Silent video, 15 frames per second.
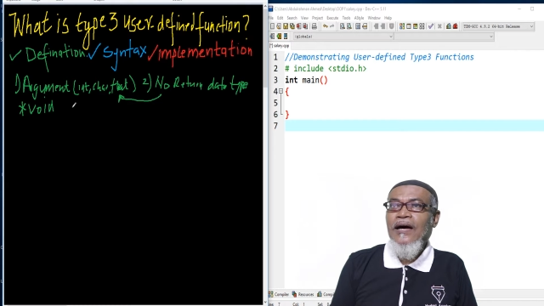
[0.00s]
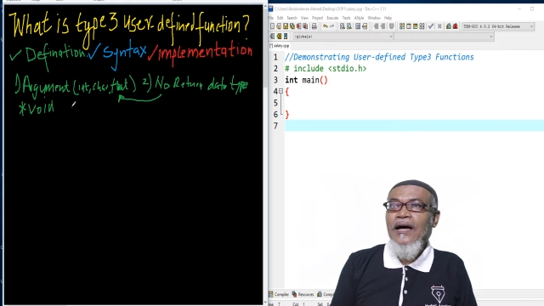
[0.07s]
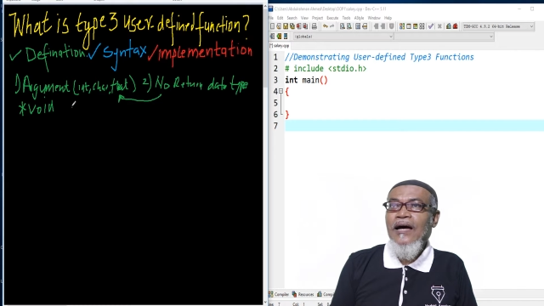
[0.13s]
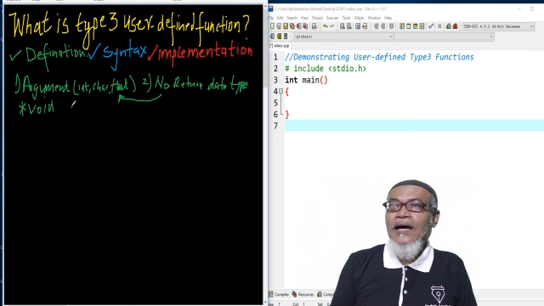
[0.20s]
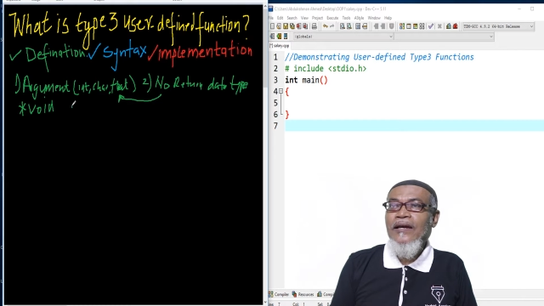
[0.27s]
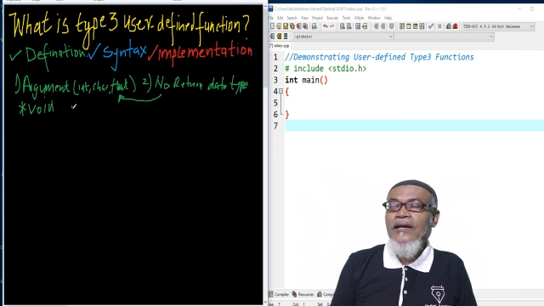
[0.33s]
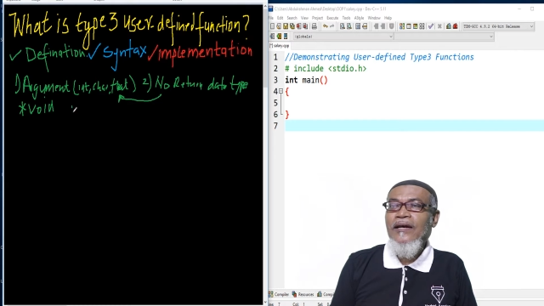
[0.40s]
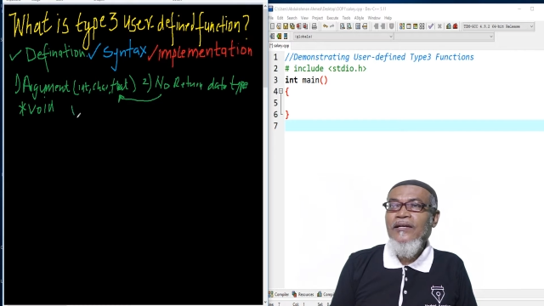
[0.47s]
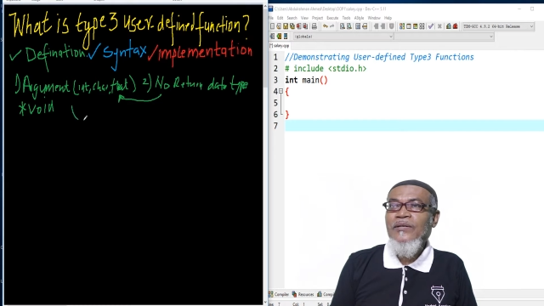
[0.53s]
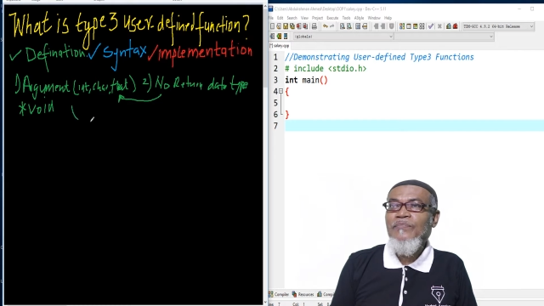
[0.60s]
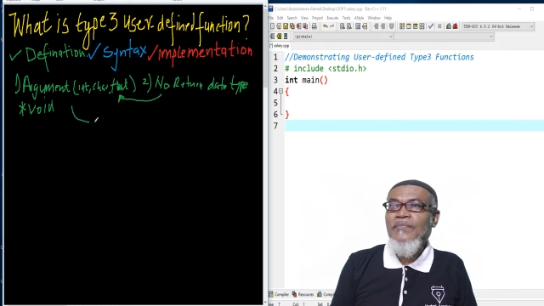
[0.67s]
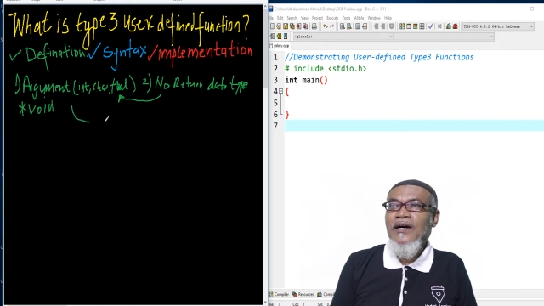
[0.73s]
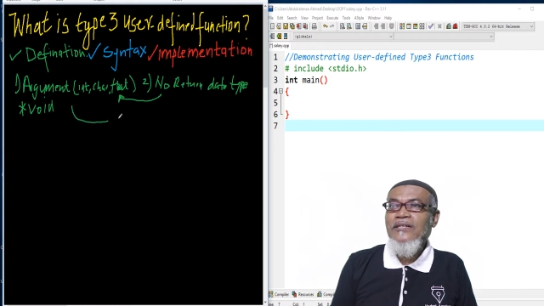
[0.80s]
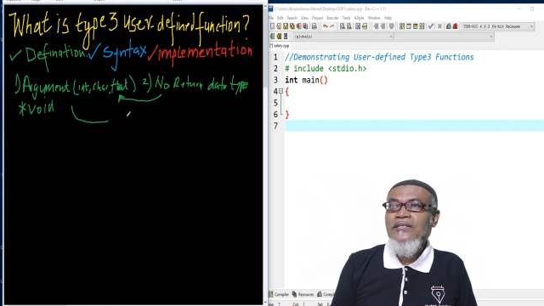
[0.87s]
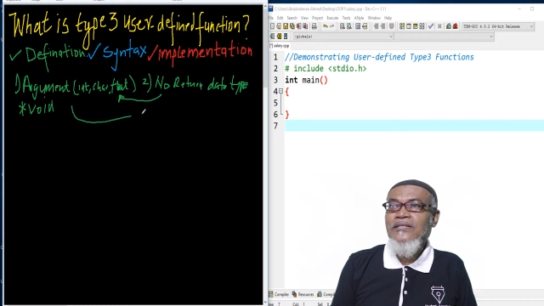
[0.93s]
and it
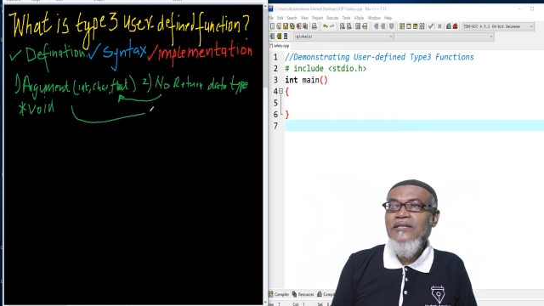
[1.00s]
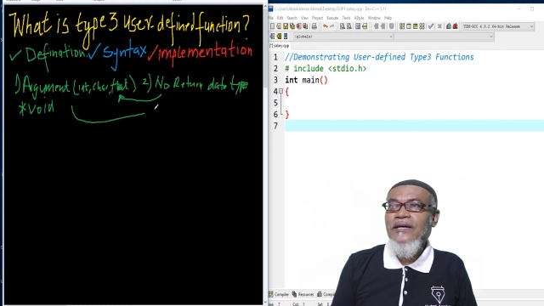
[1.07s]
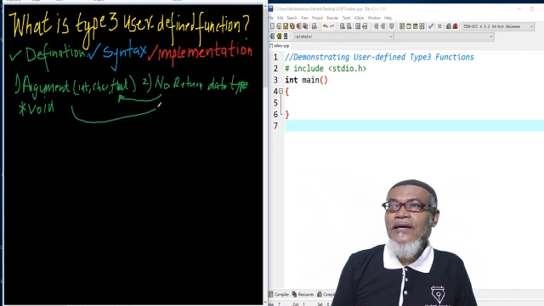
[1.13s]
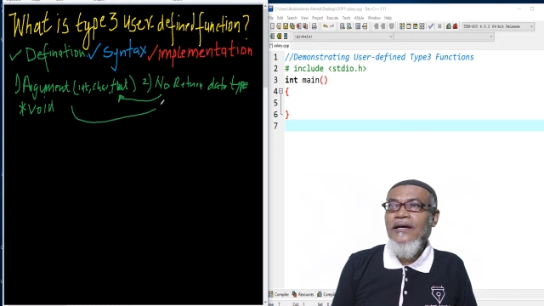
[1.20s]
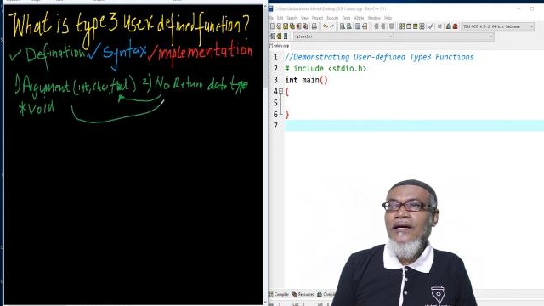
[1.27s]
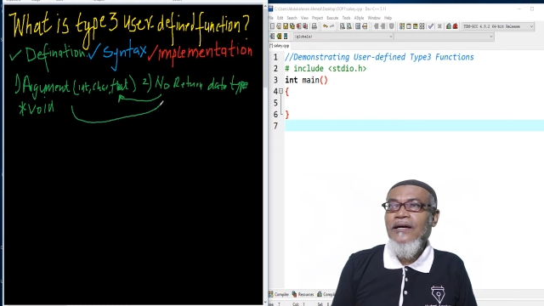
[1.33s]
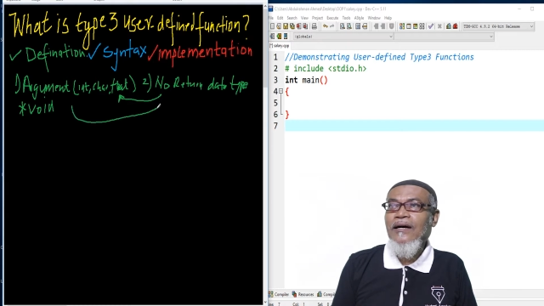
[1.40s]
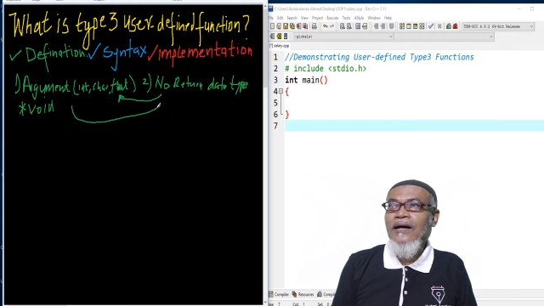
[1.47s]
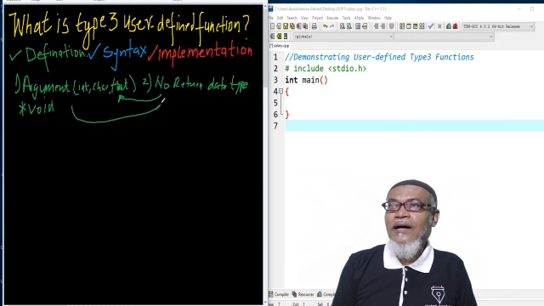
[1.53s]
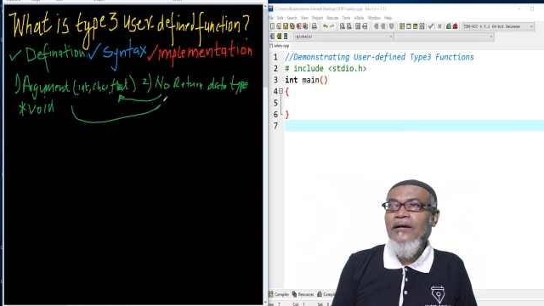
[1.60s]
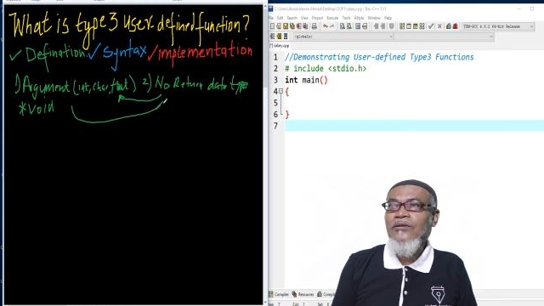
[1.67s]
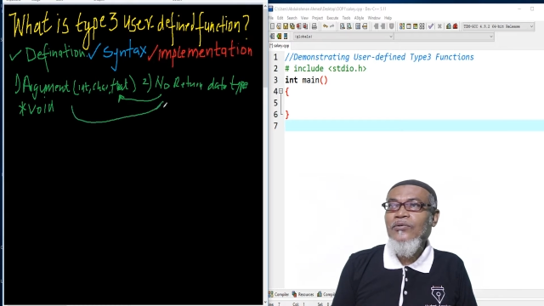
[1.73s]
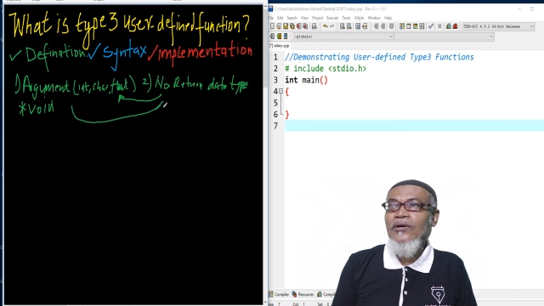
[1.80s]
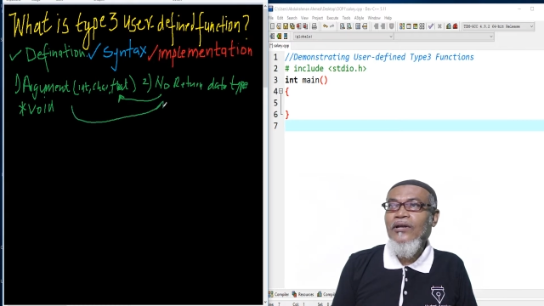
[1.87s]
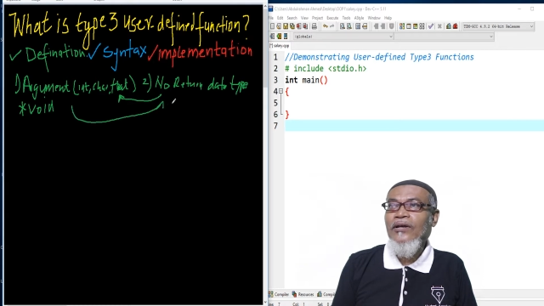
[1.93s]
must take
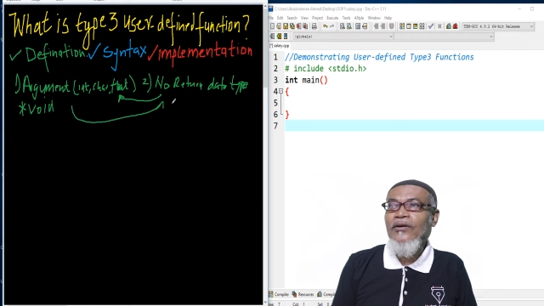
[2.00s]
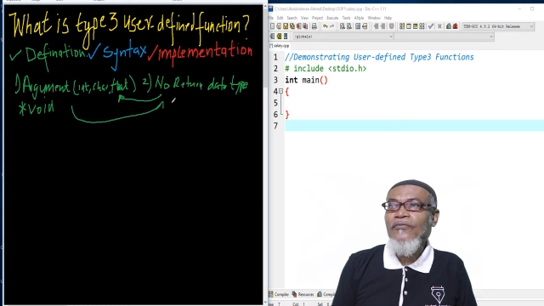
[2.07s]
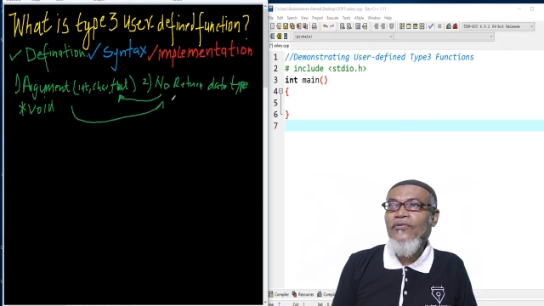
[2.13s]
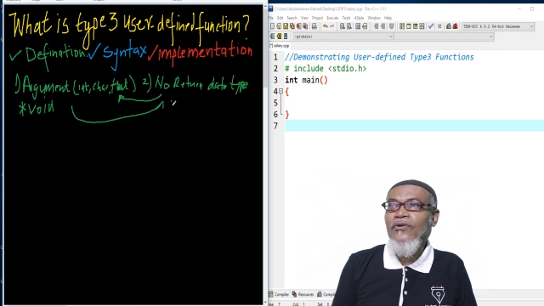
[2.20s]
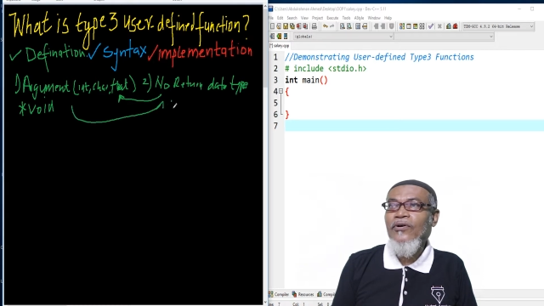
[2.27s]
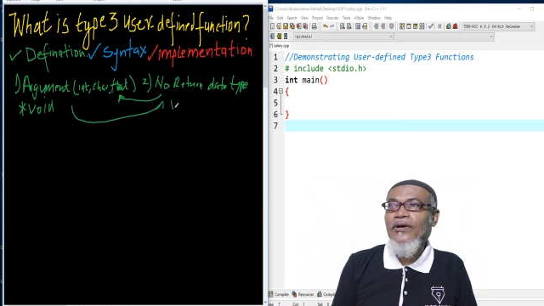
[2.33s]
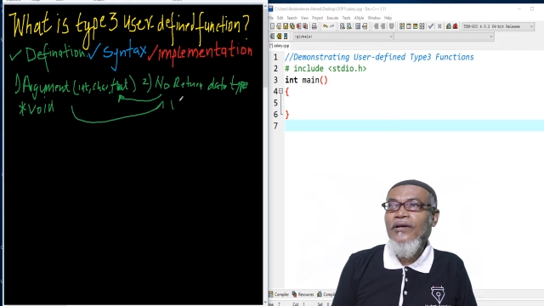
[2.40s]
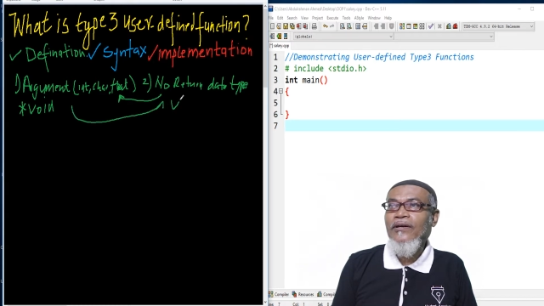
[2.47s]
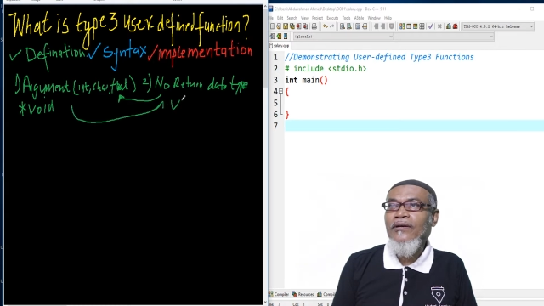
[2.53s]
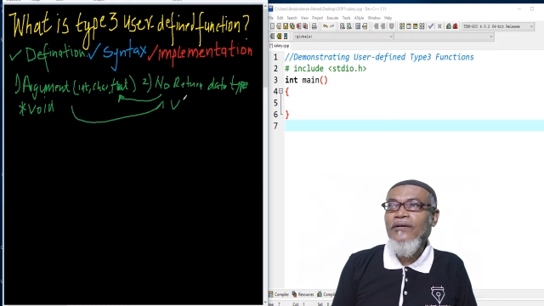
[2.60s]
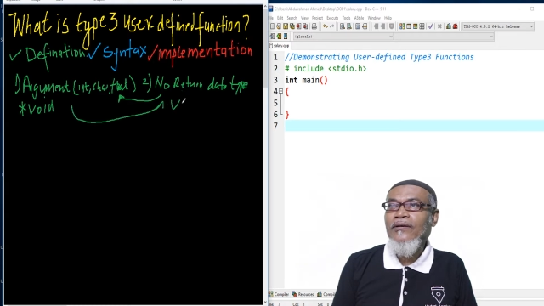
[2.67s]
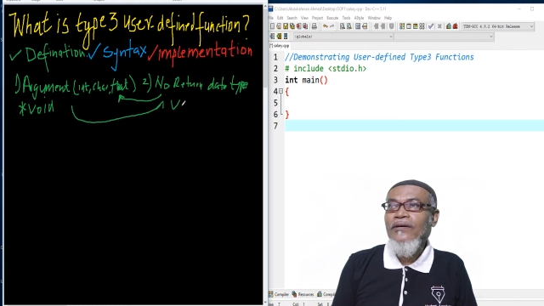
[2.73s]
actually void.